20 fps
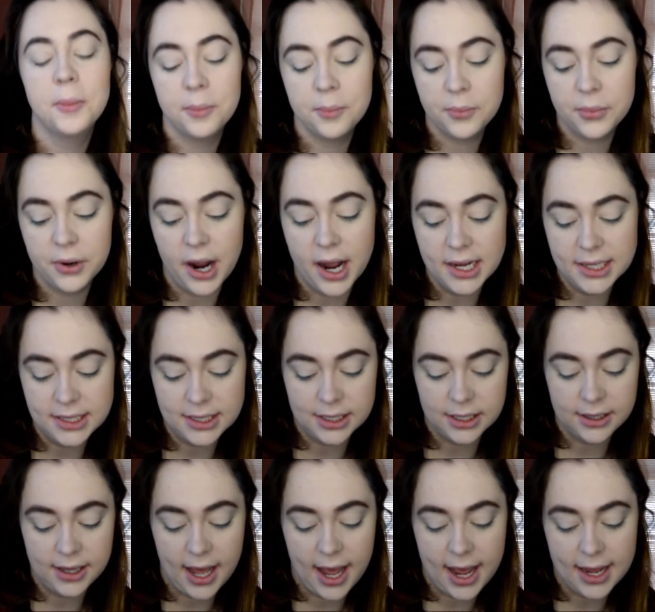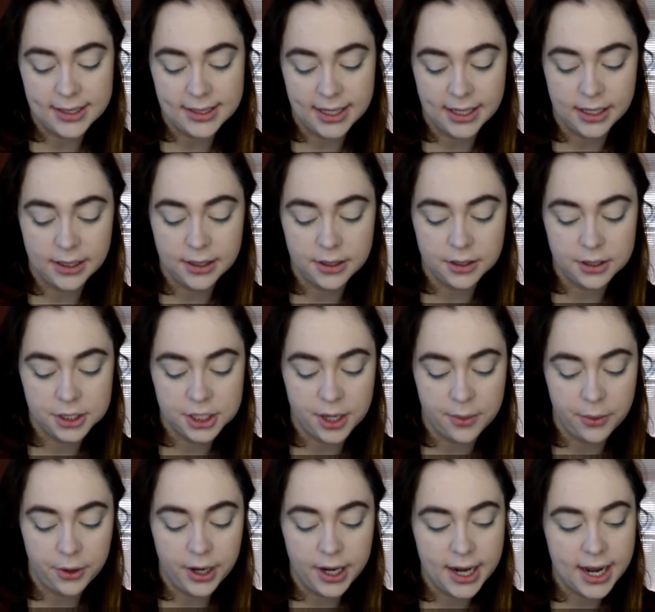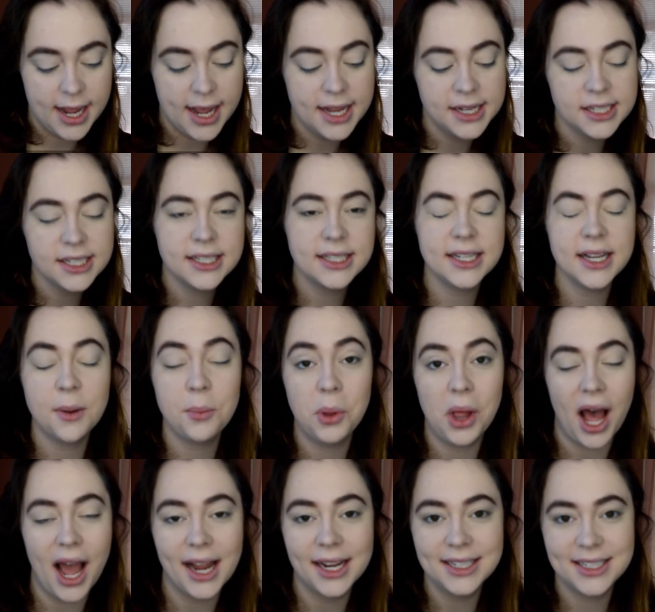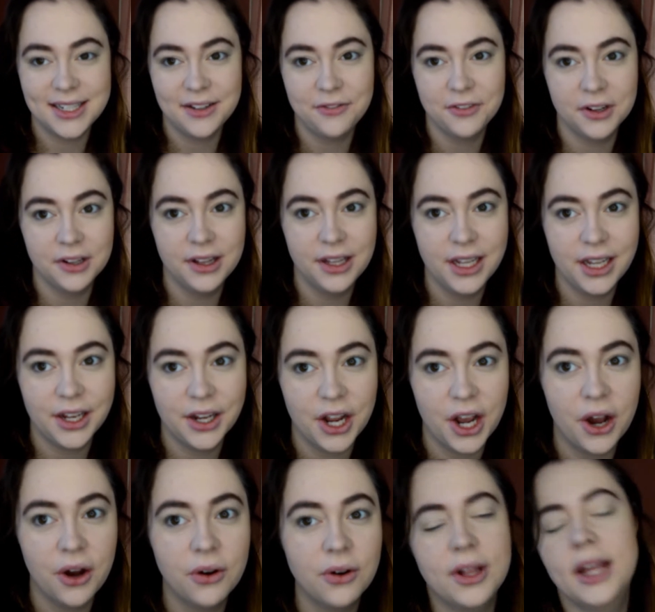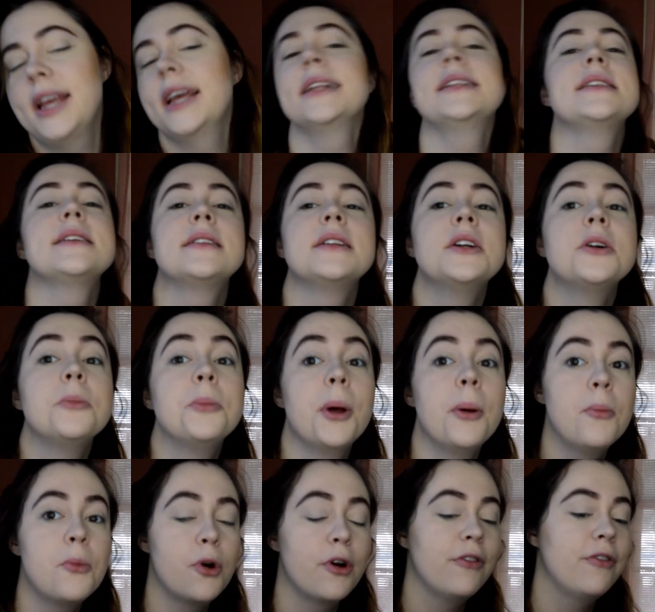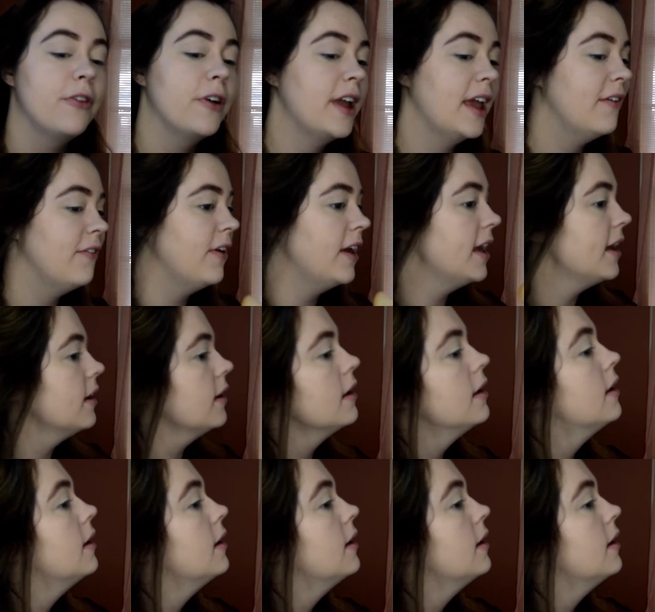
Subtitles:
bronzer that has like a little shimmer in it. It just applies differently, you know, like it's a little bit more forgiving.